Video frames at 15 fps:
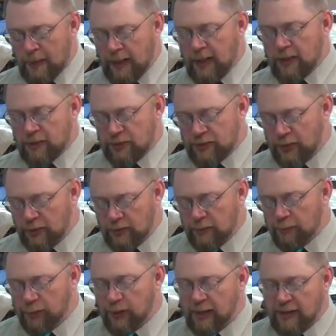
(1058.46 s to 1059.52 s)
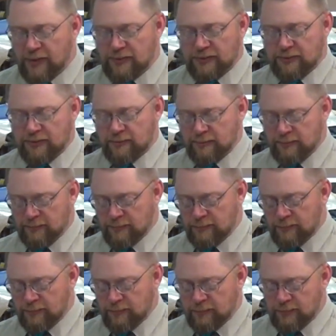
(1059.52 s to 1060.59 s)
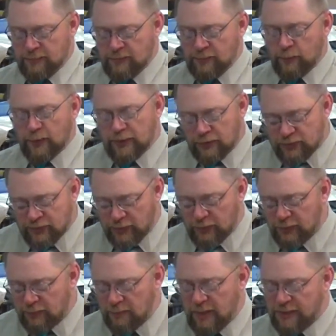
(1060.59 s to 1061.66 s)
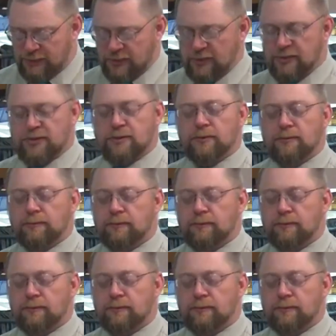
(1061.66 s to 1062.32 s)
at a certain place with a certain message.